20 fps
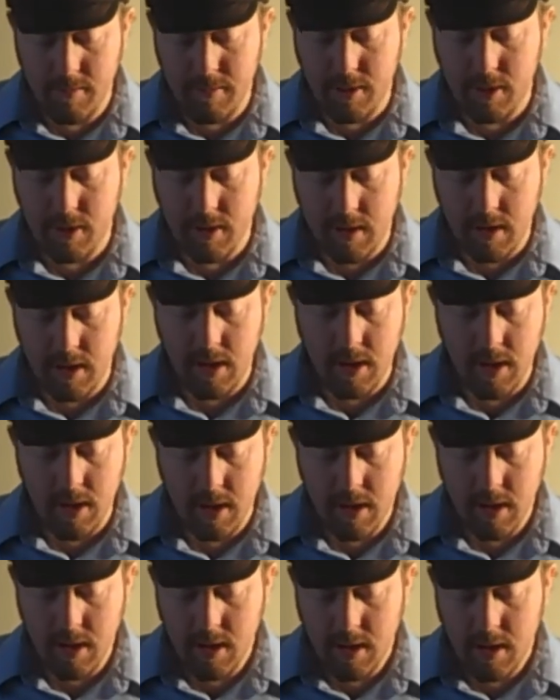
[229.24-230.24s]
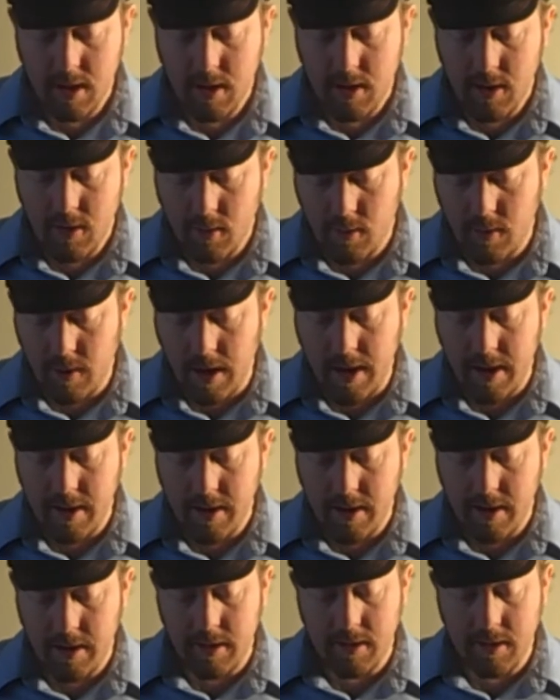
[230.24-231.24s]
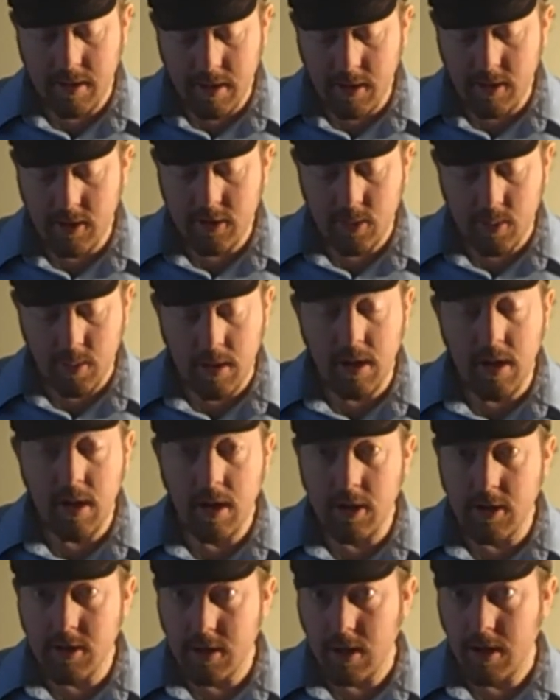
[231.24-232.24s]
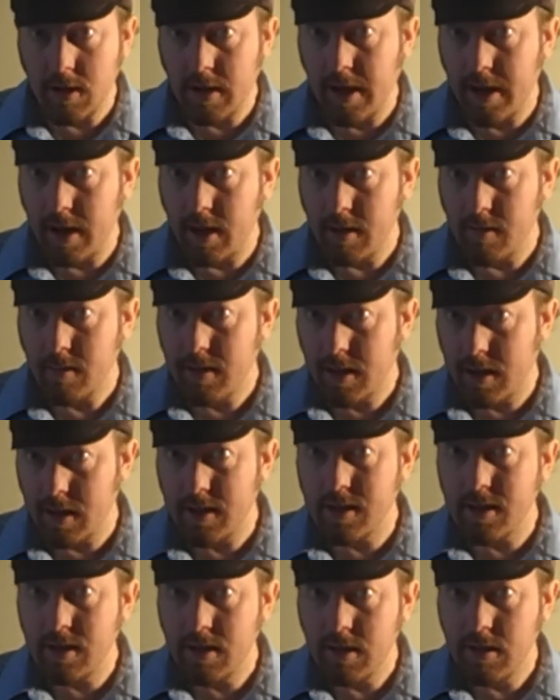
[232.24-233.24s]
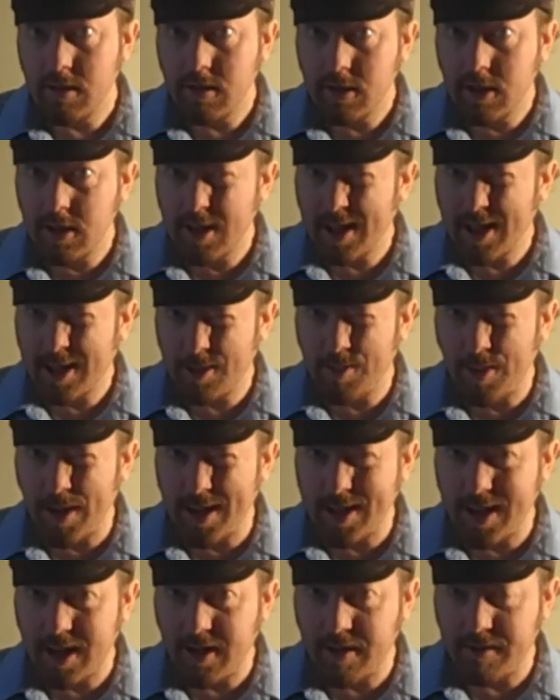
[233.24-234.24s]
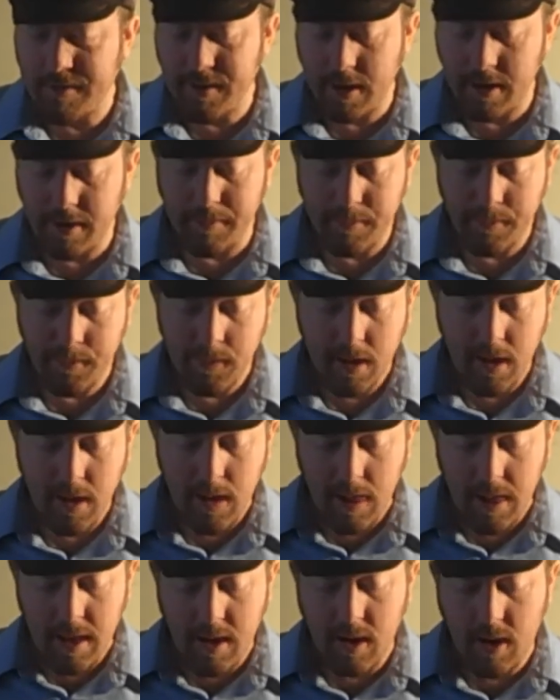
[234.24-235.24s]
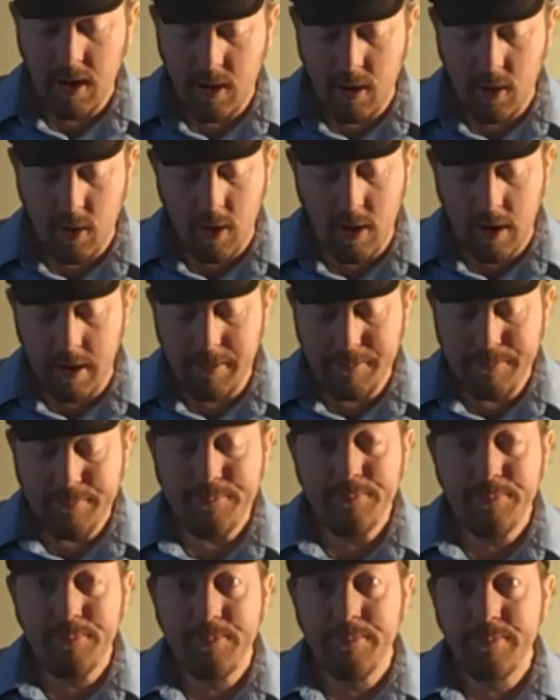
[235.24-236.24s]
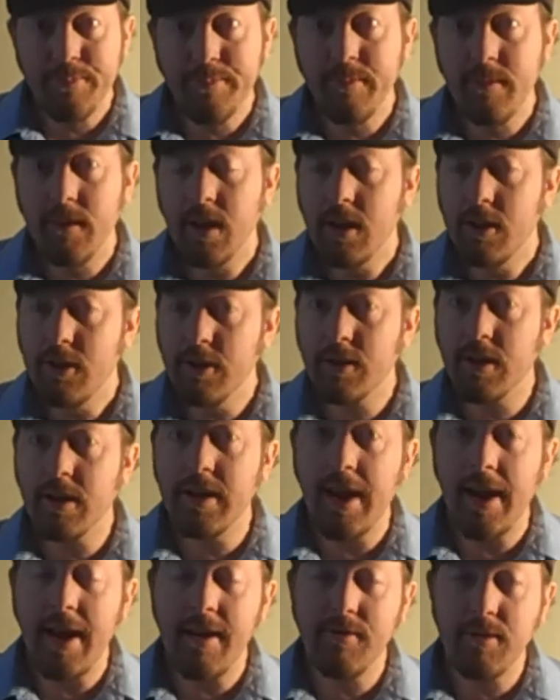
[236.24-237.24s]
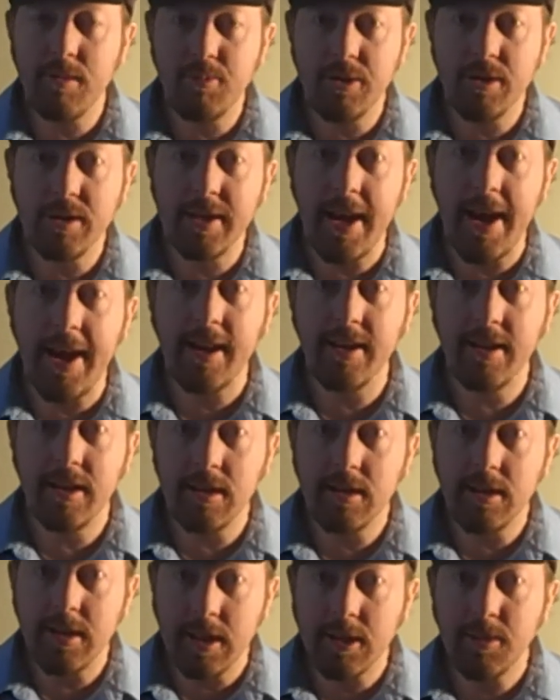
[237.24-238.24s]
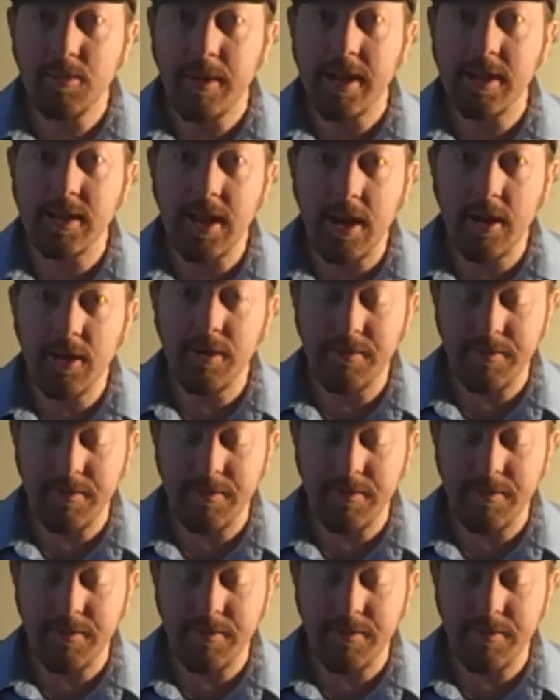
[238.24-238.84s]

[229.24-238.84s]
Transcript: bored writing these words, okay? Because just express how you feel. Or, you can have the protagonist express how you